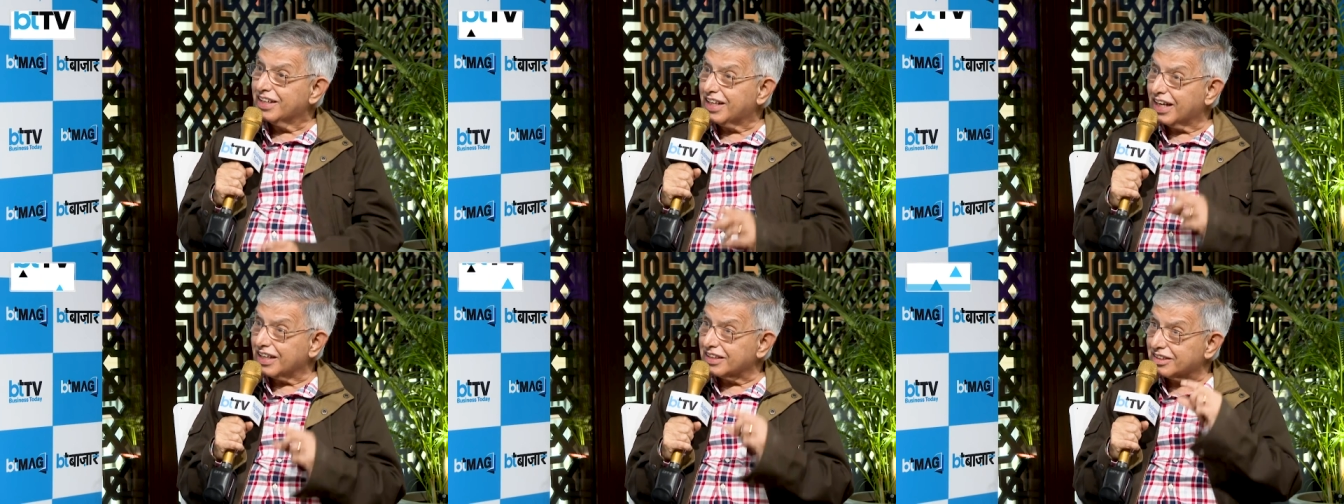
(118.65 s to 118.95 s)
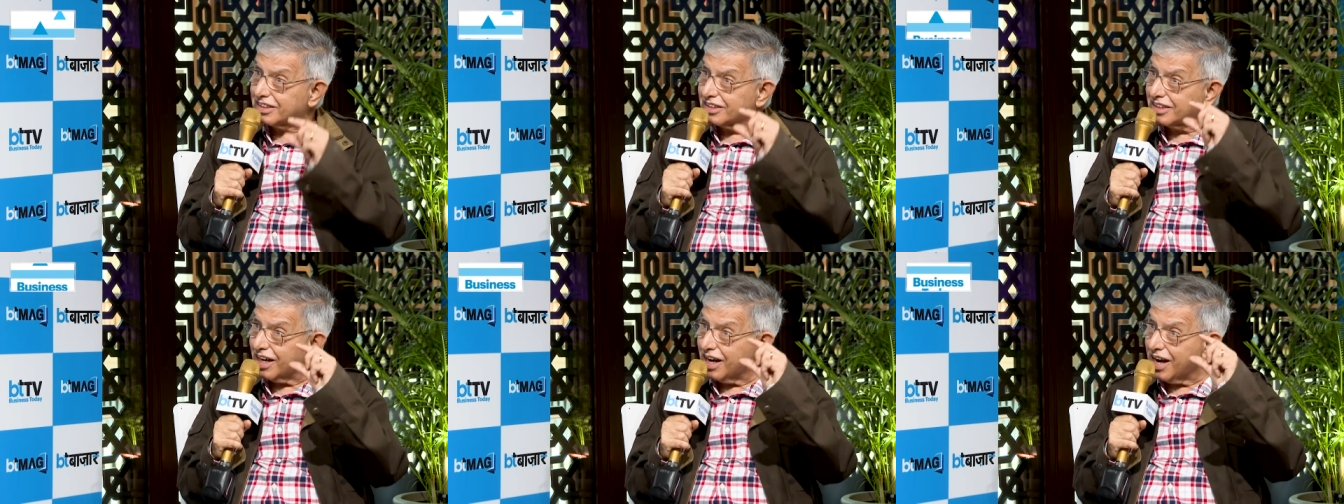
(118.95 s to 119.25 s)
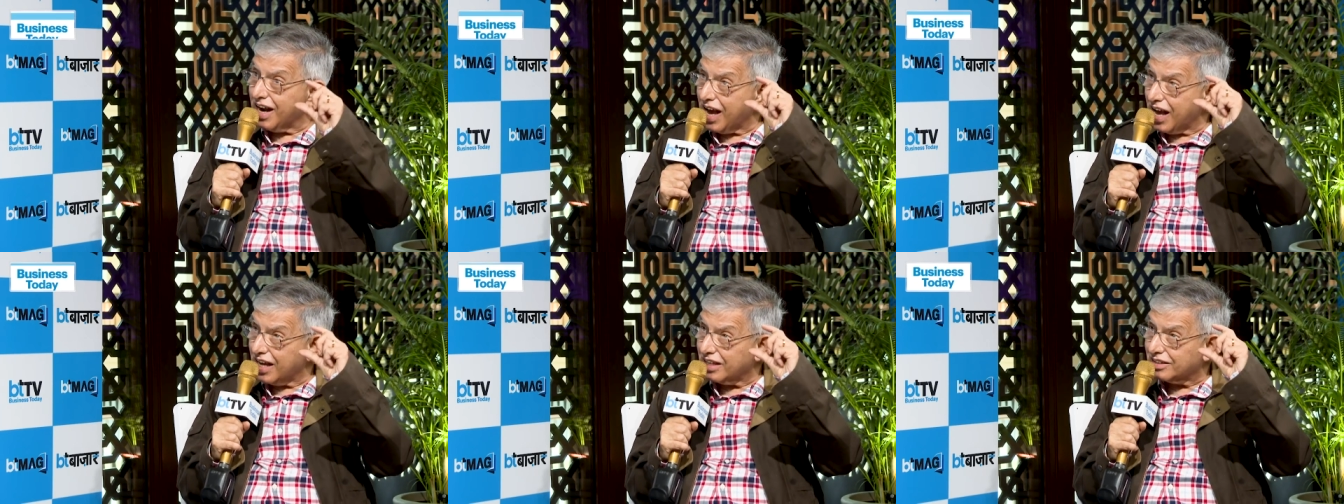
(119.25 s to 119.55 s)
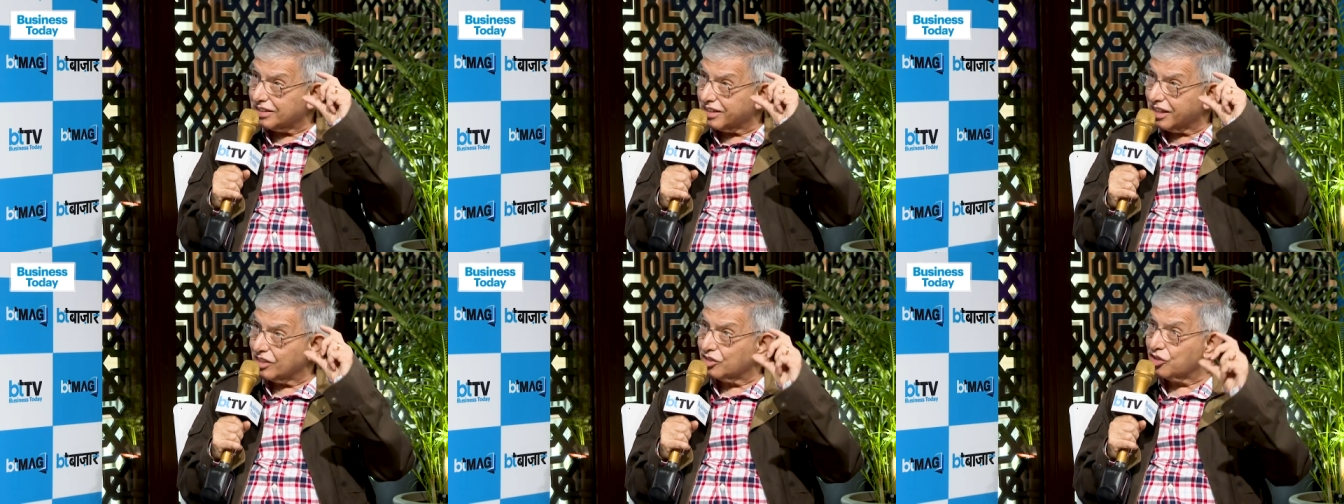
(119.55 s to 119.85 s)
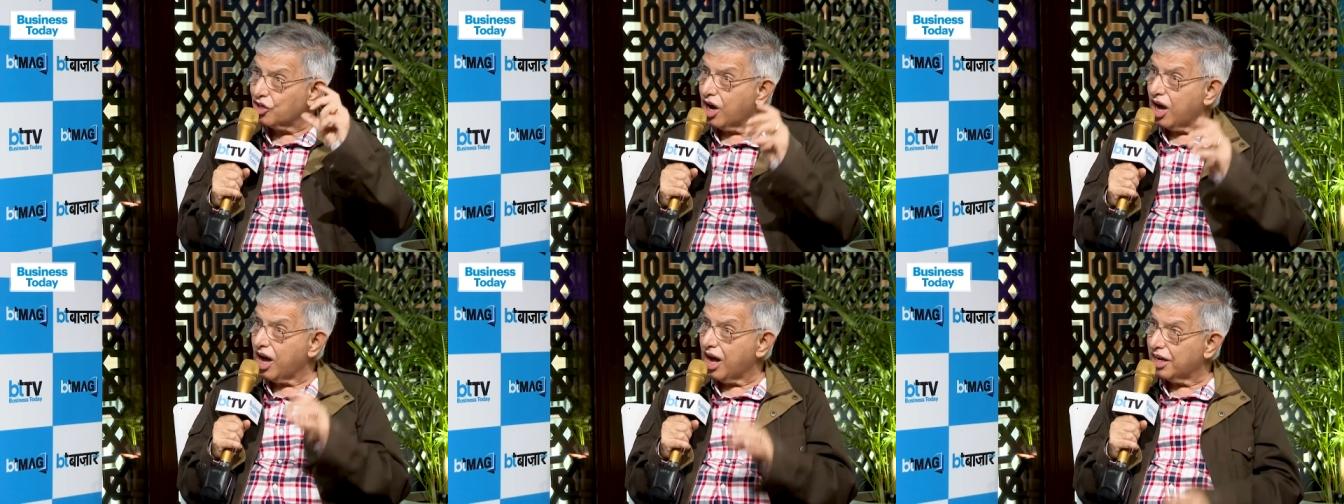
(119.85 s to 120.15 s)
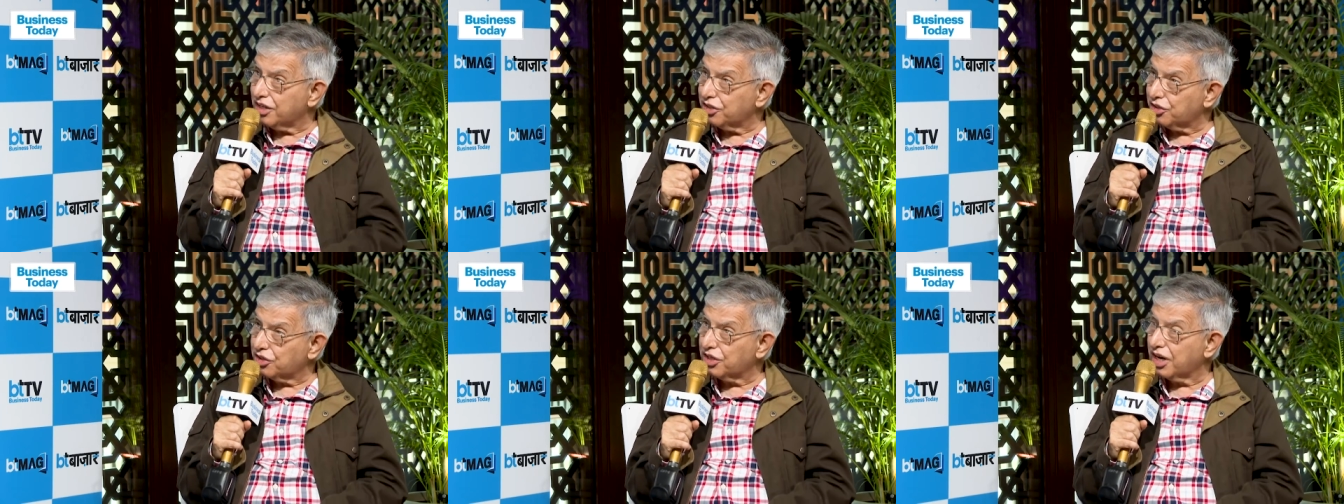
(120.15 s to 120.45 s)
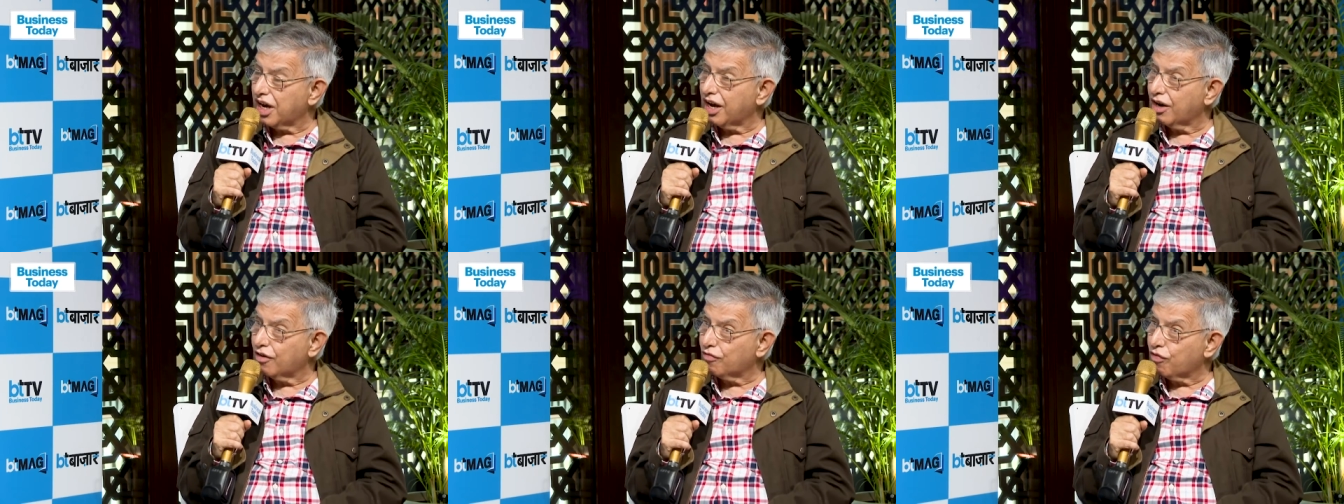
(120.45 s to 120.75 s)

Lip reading: that still has such a high share